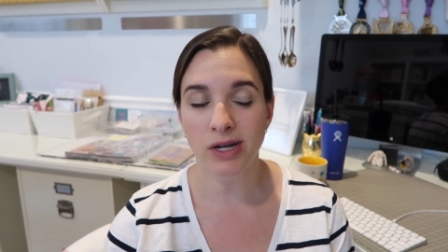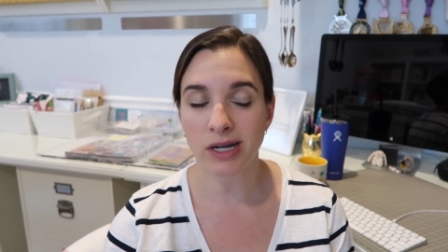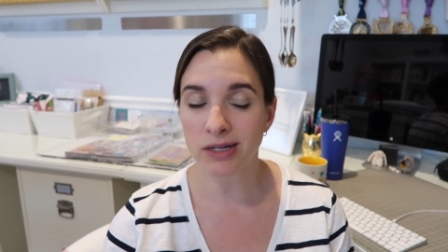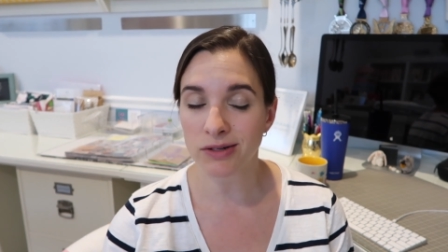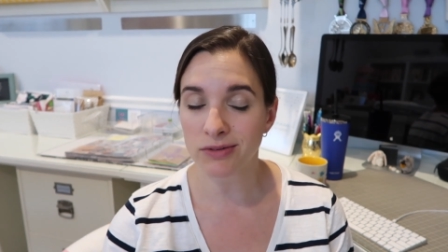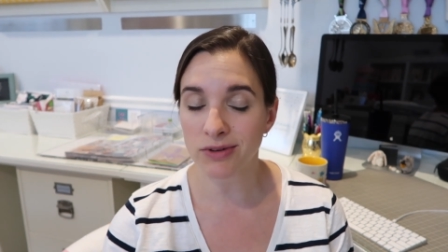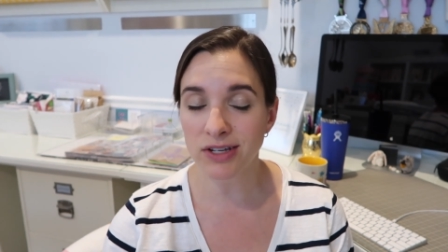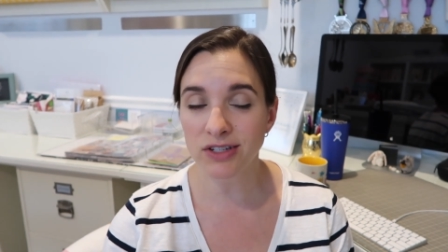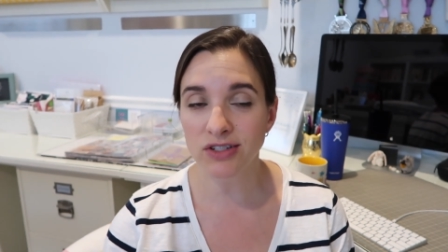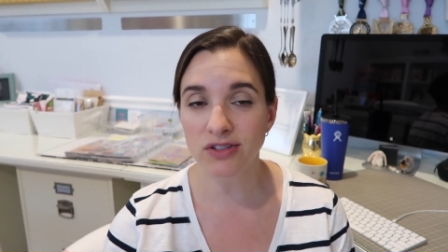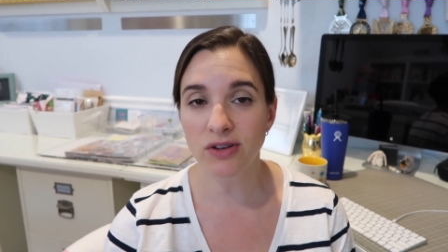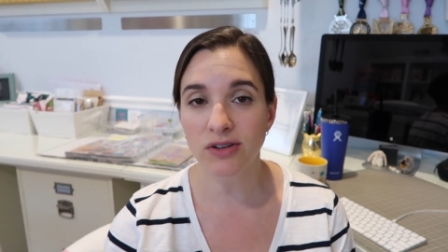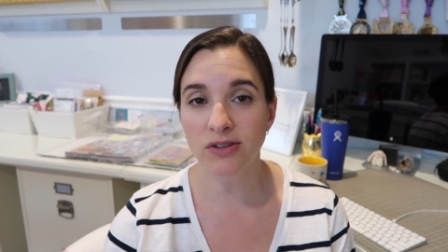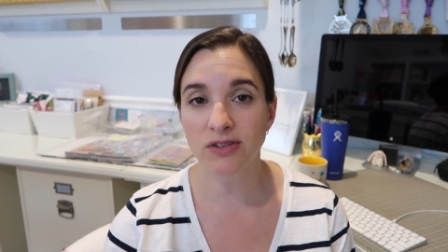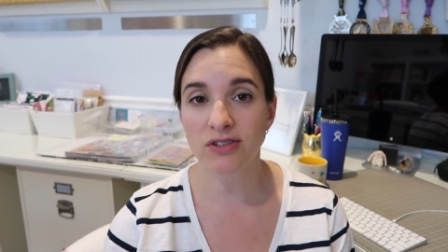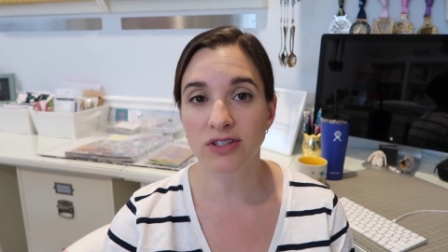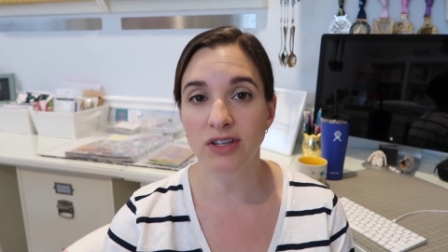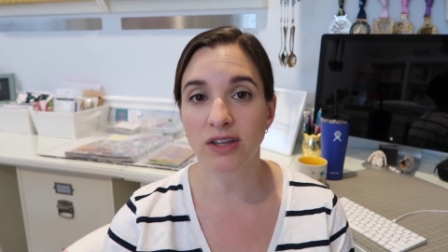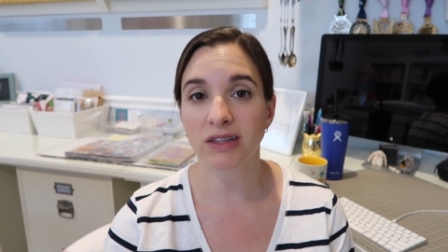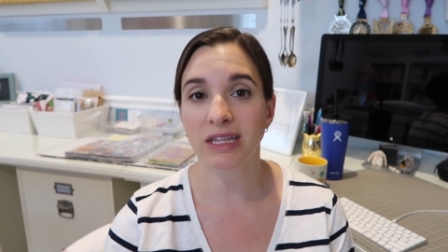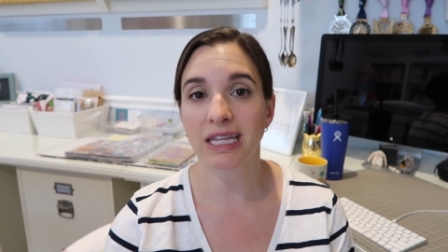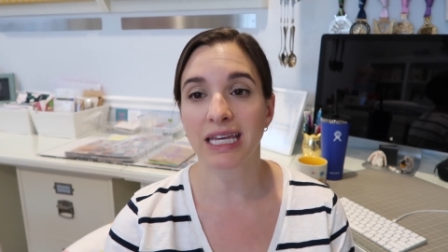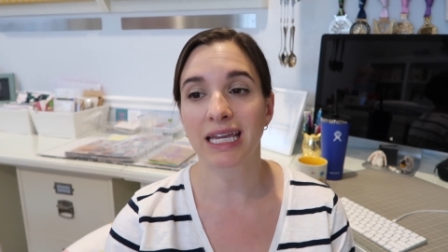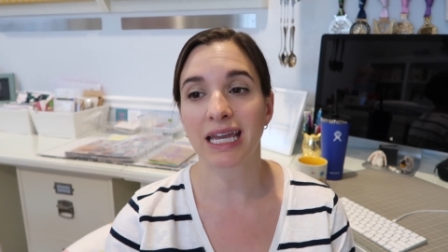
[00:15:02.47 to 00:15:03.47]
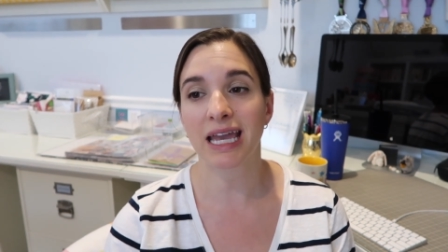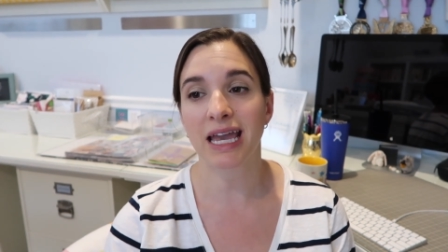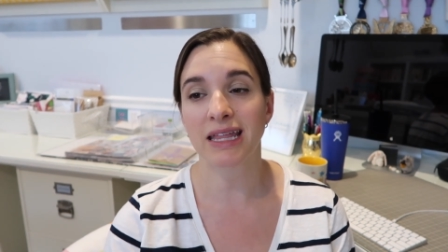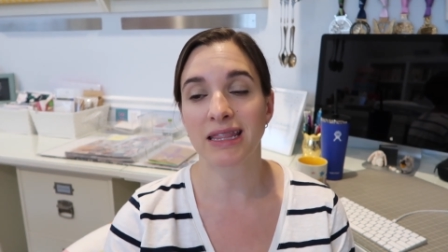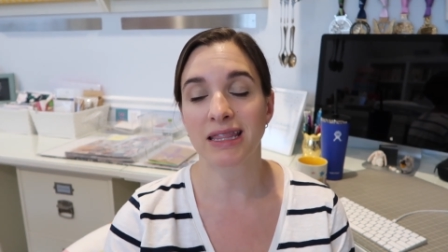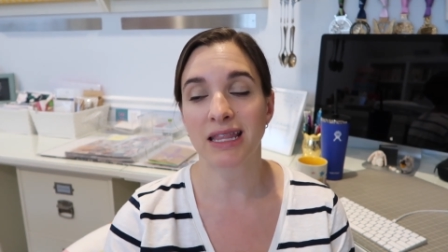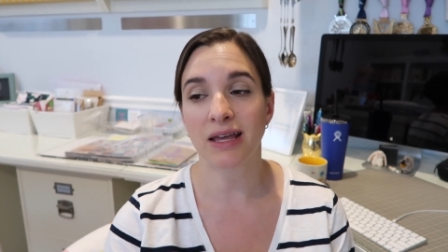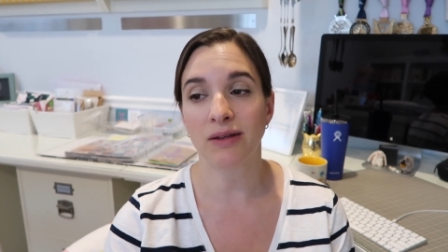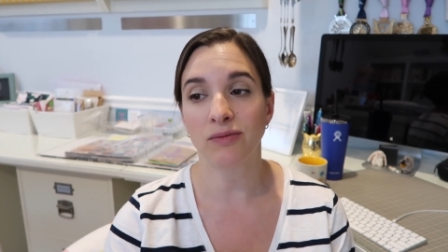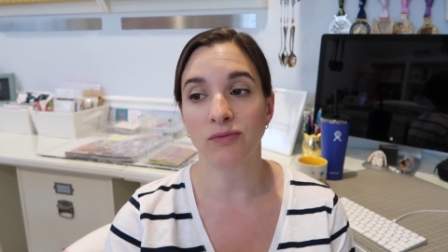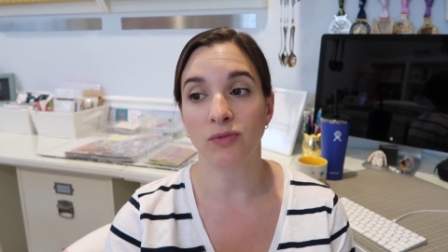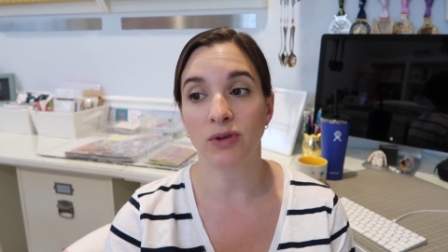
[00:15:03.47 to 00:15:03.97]
or at a restaurant or something,
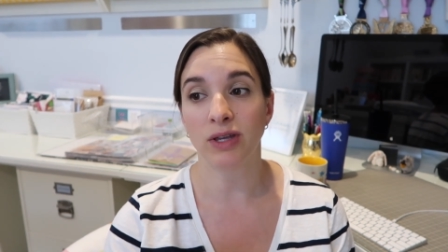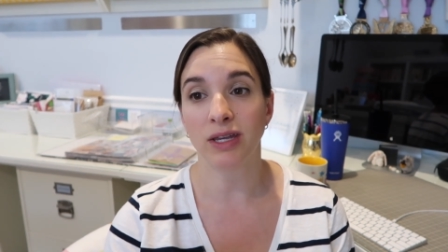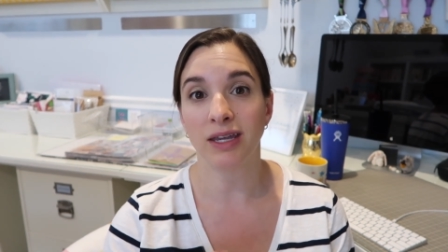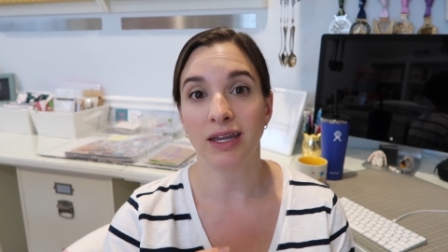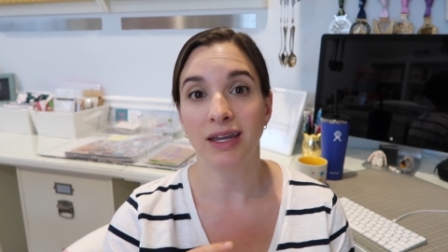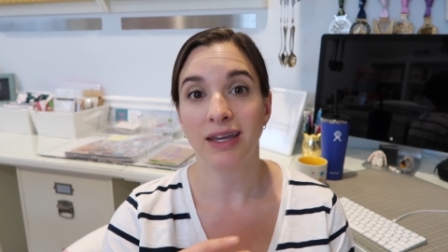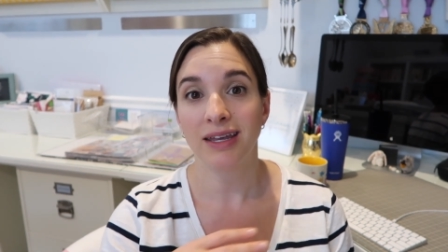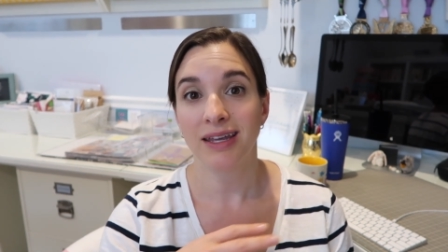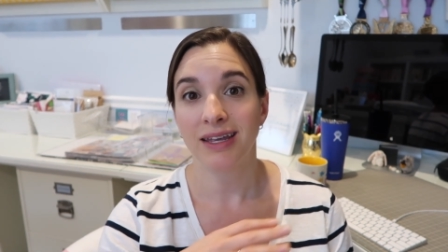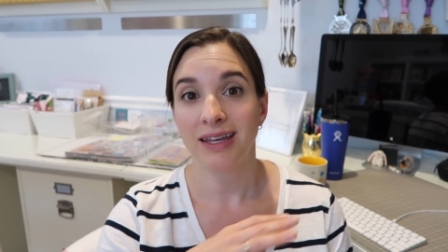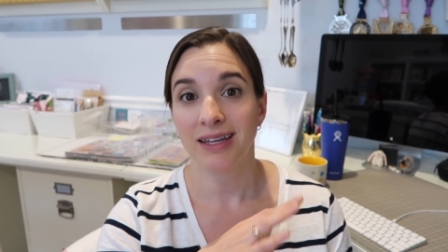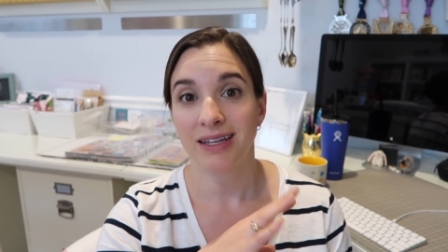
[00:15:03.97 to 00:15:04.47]
and then we